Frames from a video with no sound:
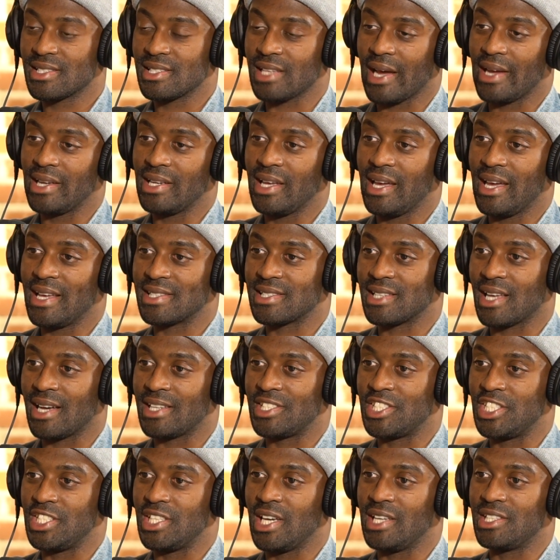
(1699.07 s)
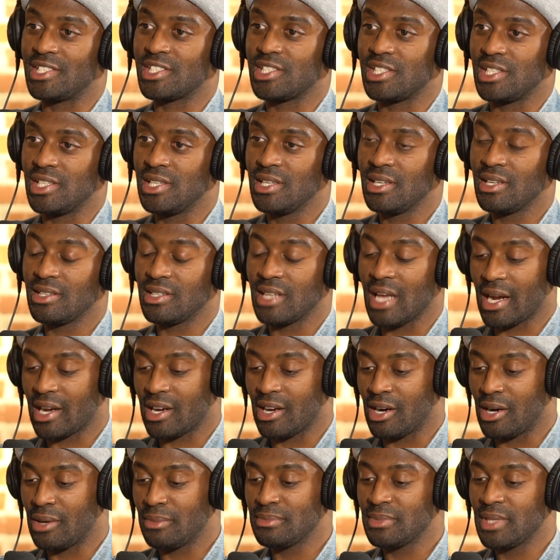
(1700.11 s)
Sight
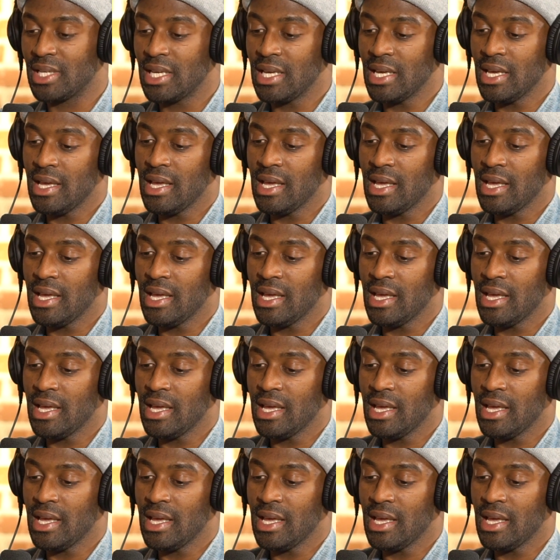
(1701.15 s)
SIGHT.com.